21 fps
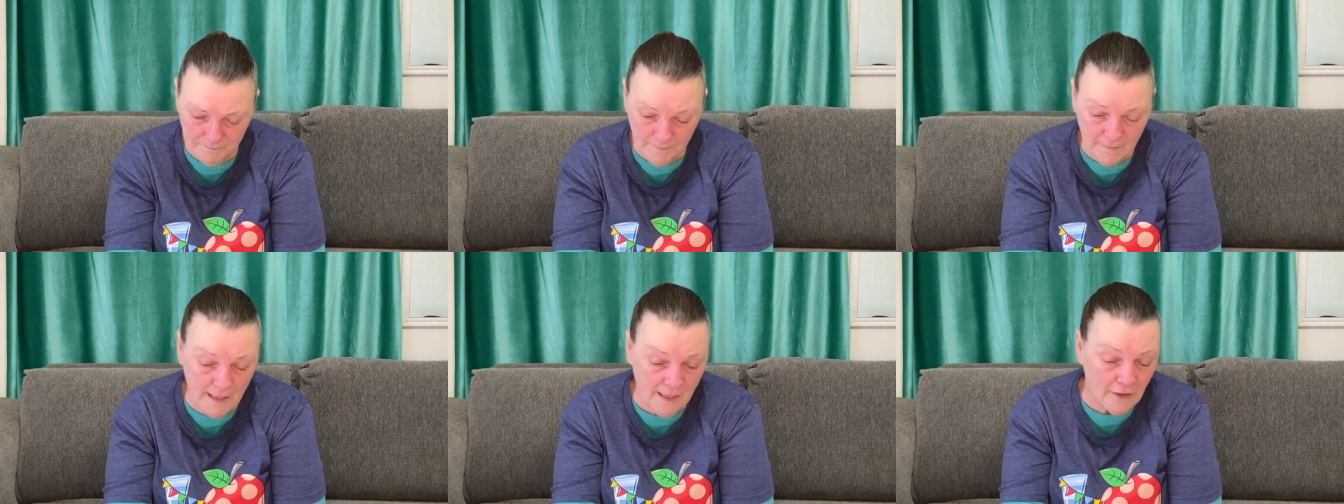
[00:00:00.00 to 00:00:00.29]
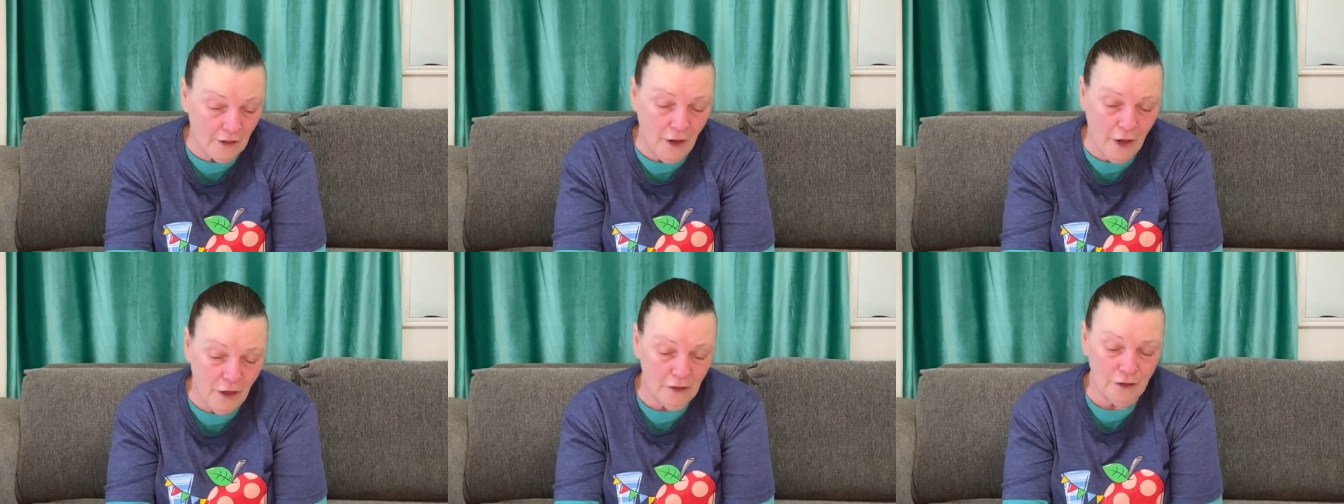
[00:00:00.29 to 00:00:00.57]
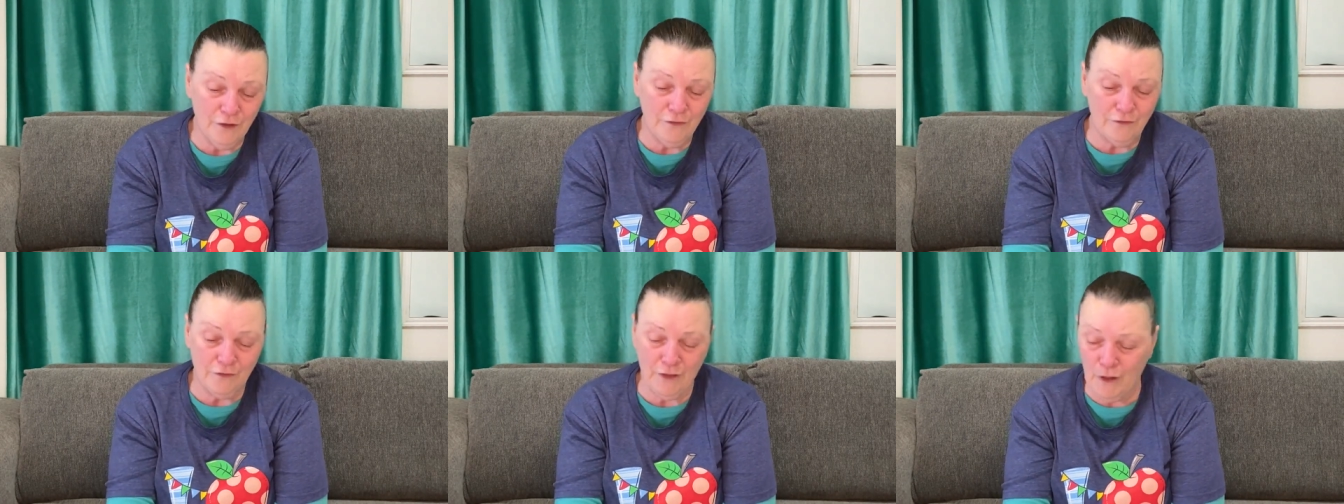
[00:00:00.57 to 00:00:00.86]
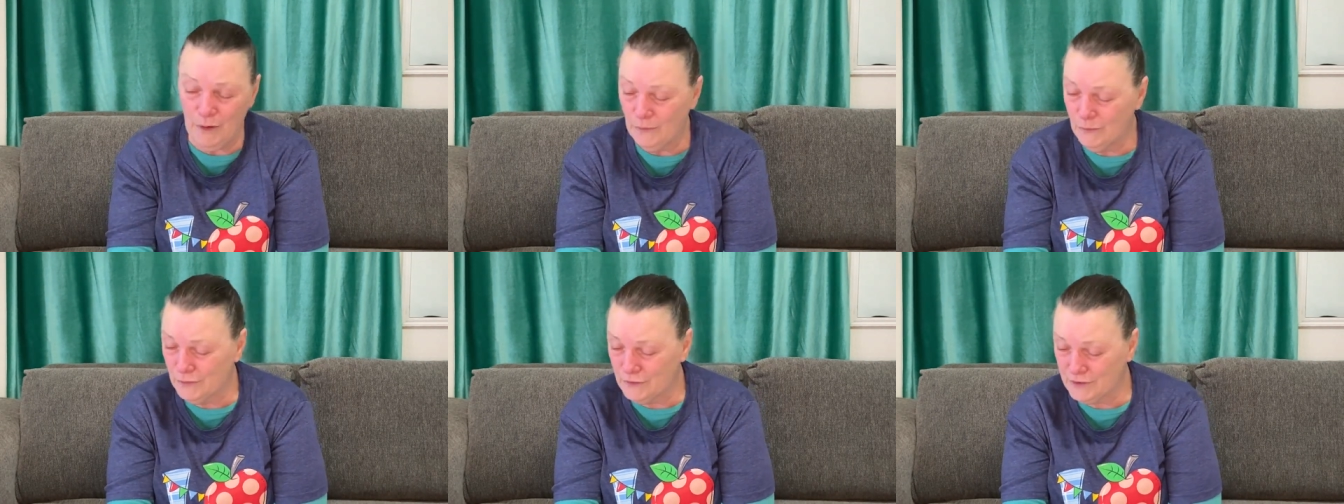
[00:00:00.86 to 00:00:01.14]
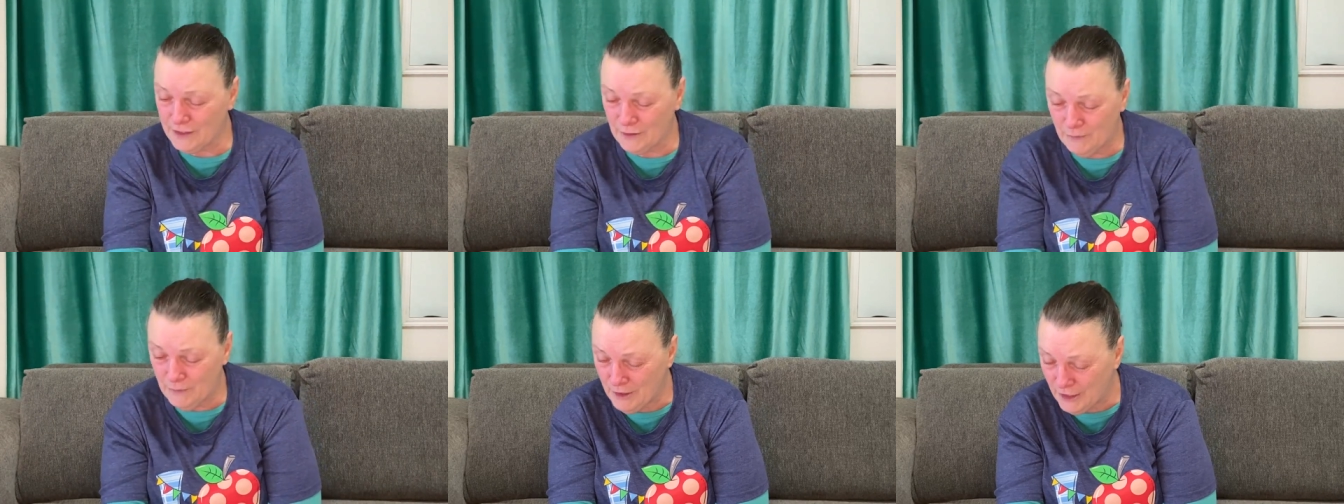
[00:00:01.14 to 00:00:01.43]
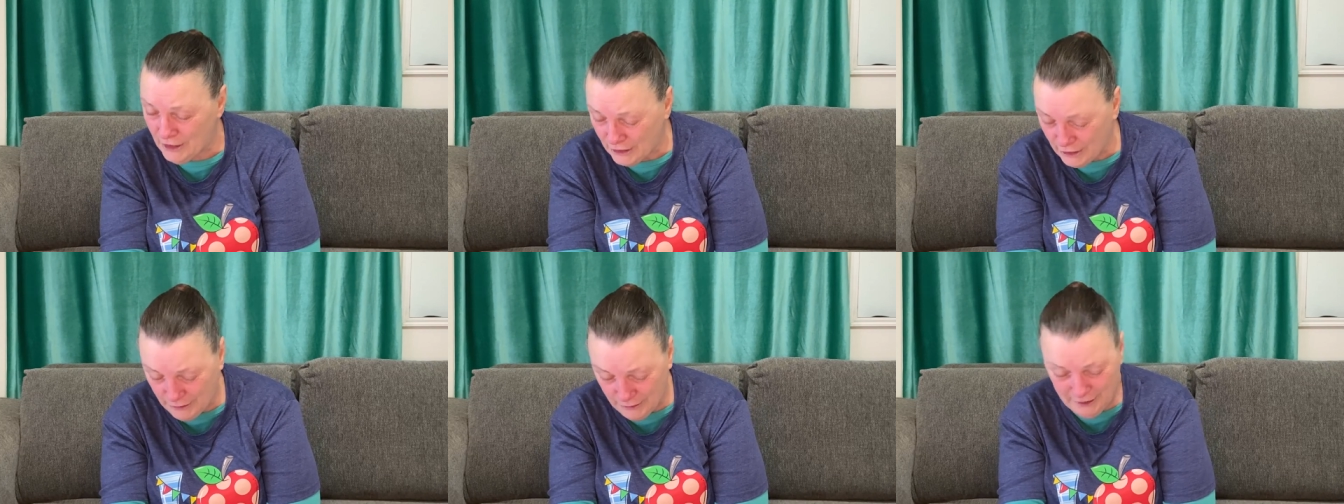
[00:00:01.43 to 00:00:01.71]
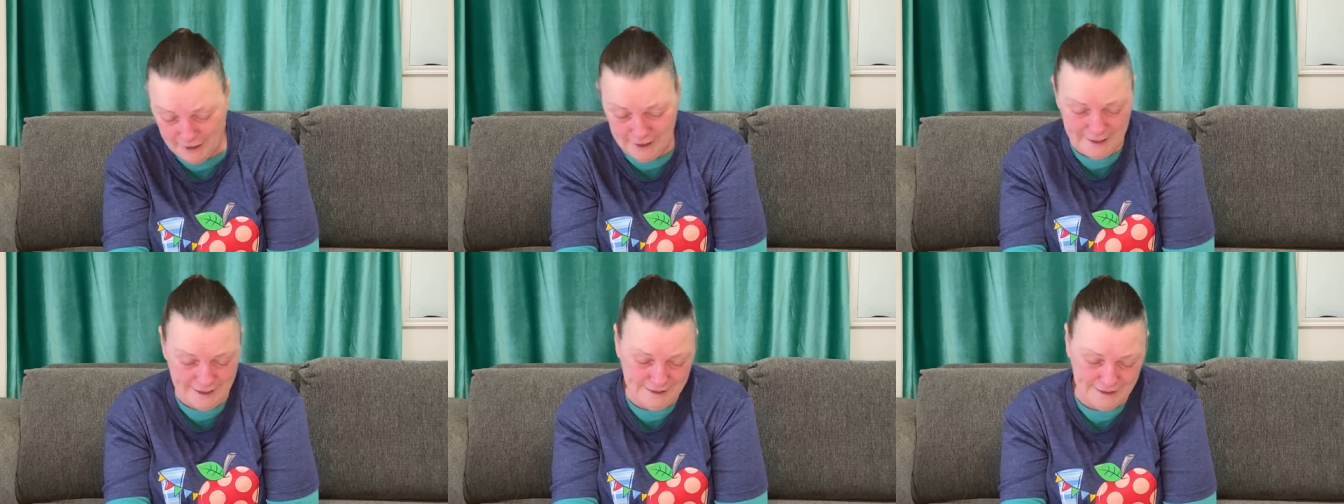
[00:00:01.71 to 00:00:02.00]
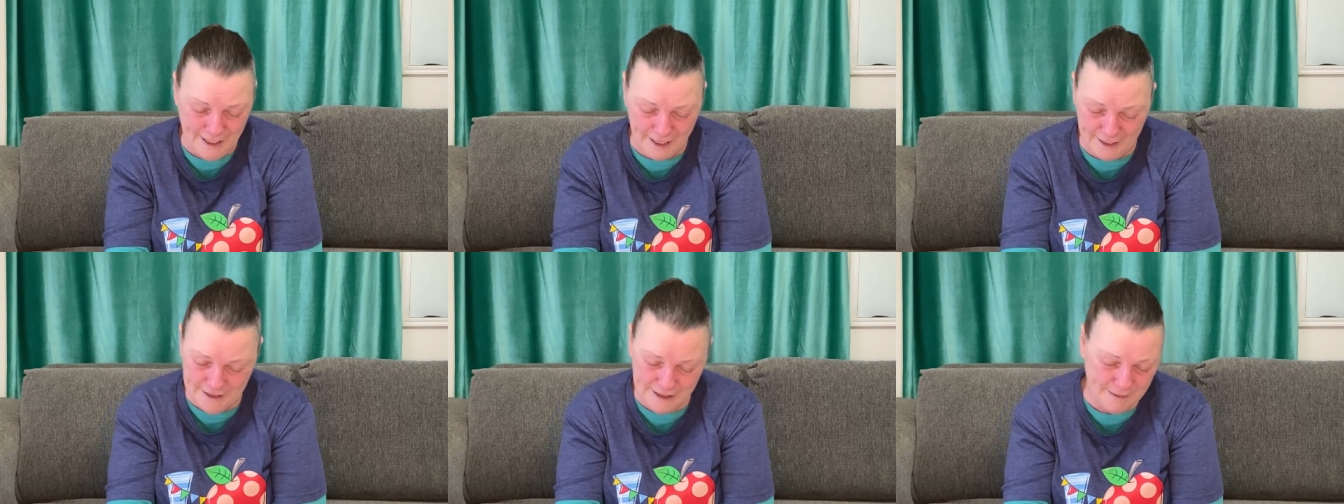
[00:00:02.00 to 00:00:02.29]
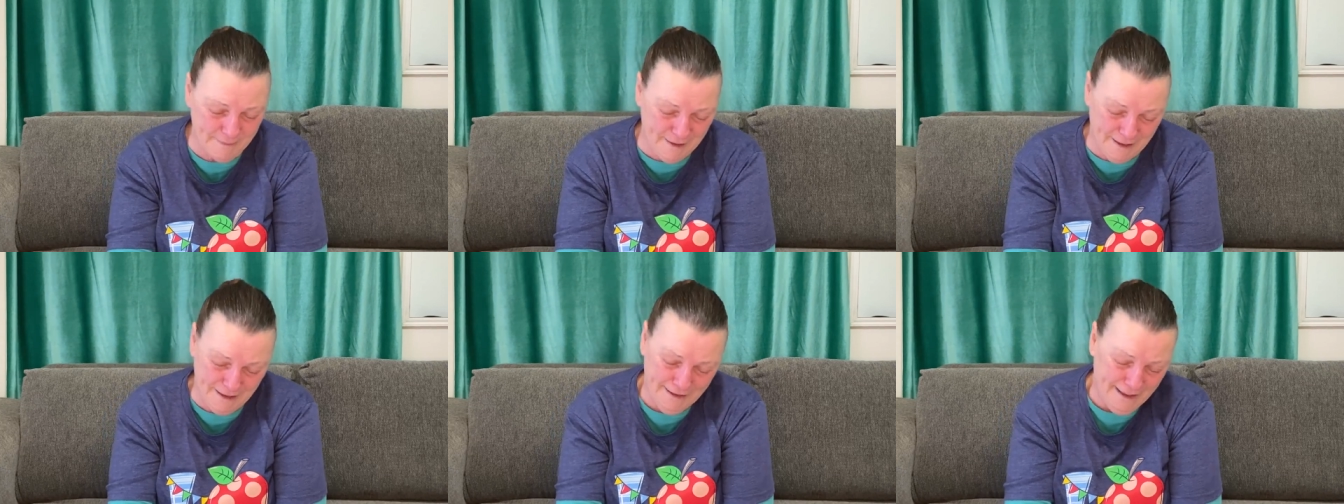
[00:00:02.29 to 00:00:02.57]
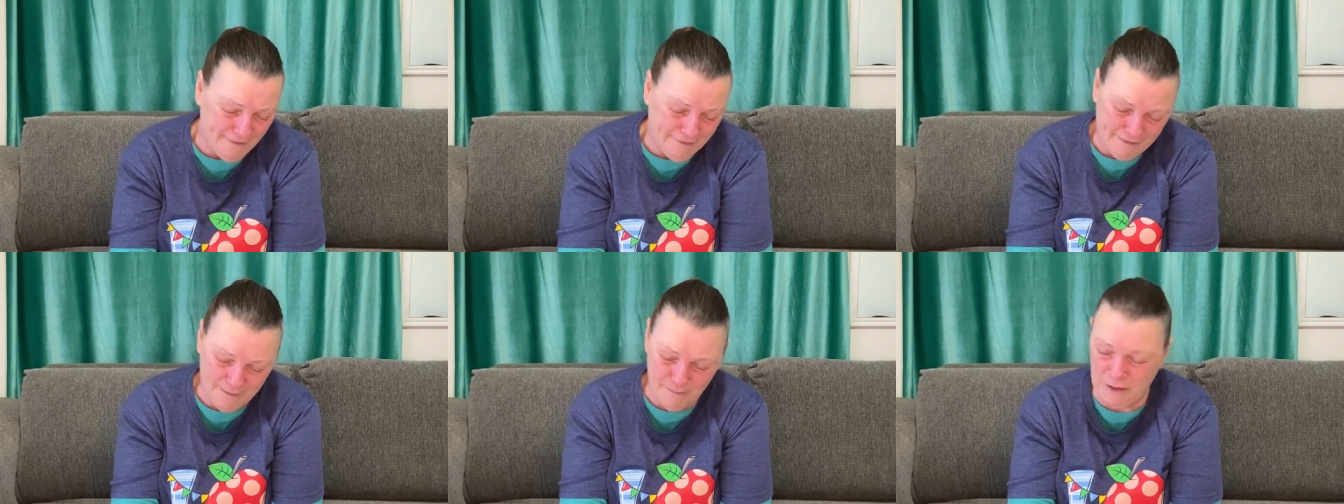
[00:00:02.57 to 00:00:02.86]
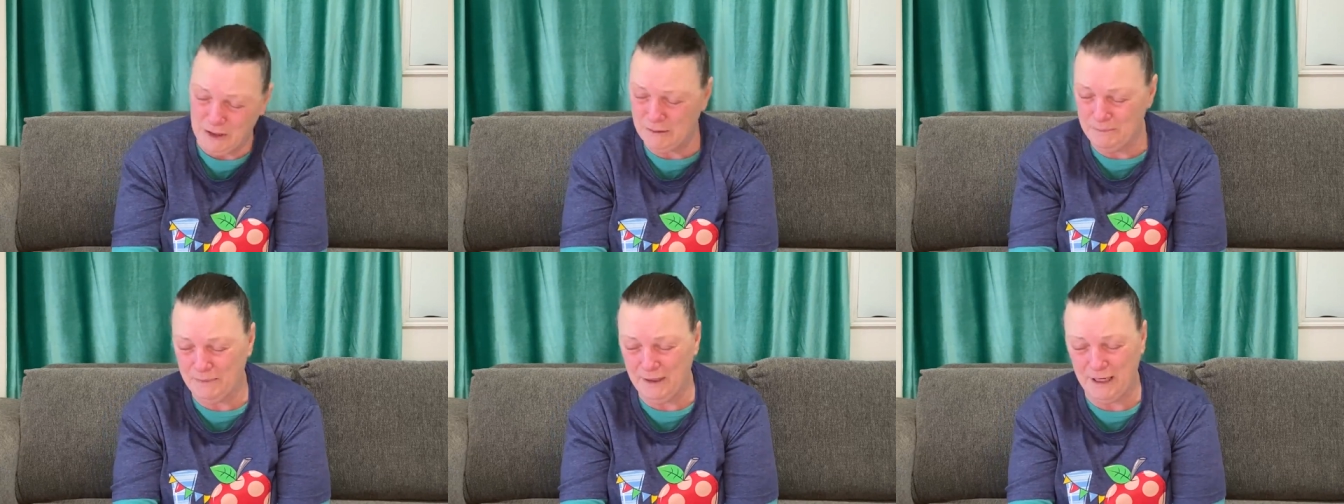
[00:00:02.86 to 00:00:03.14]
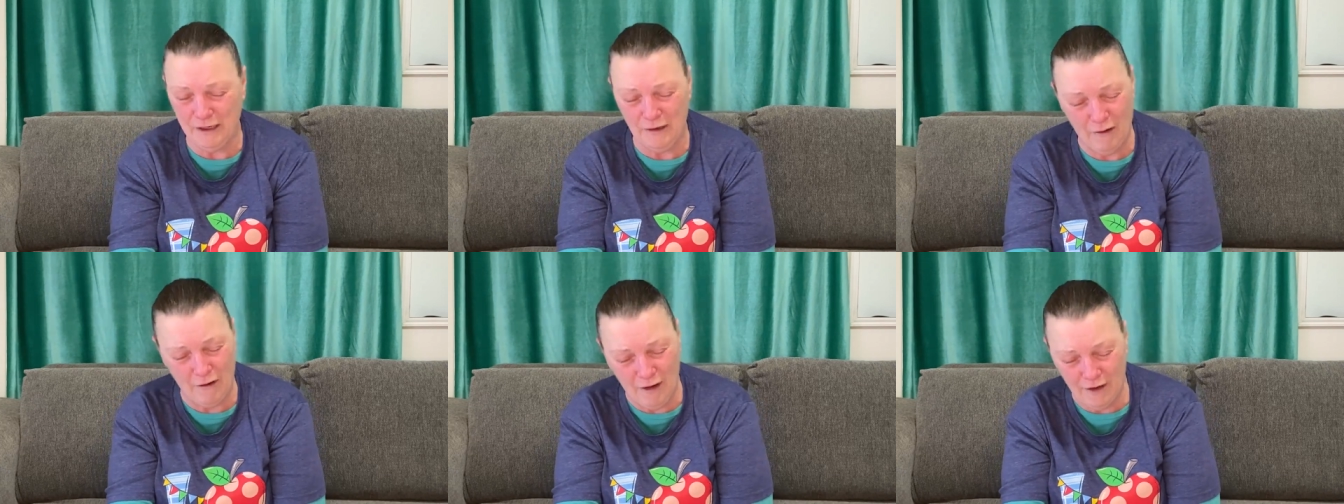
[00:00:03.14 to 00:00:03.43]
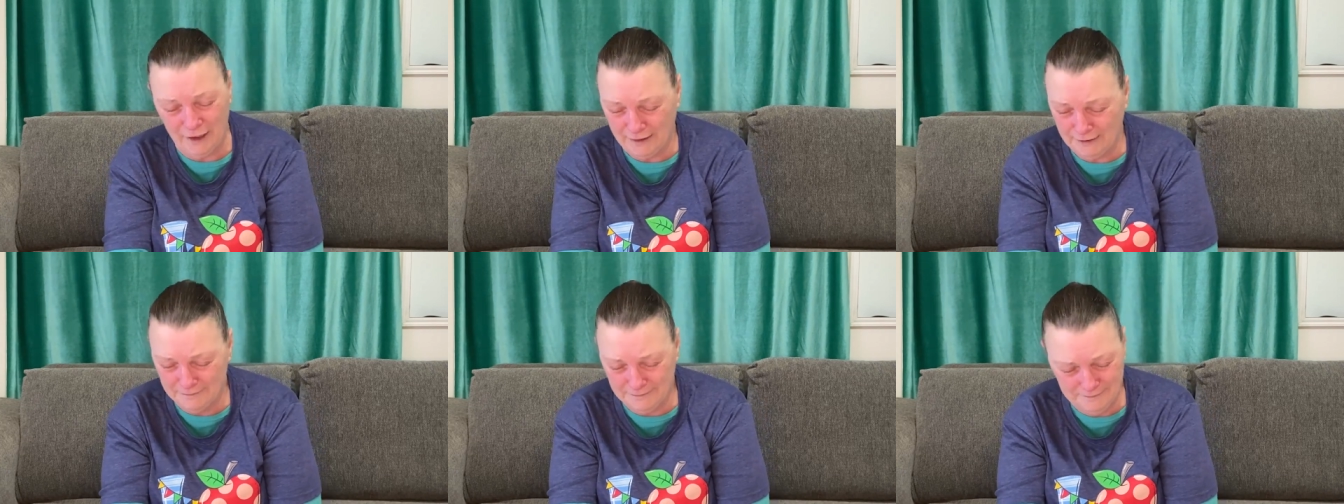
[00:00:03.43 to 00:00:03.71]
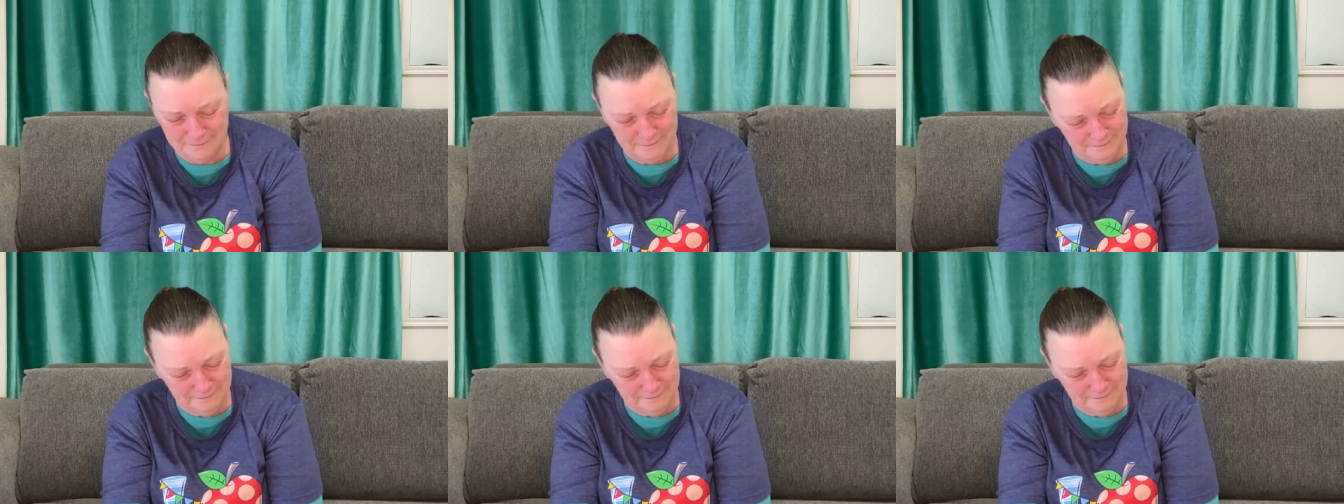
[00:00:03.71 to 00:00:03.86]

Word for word: And all of those that would have criticized me, let them speak on.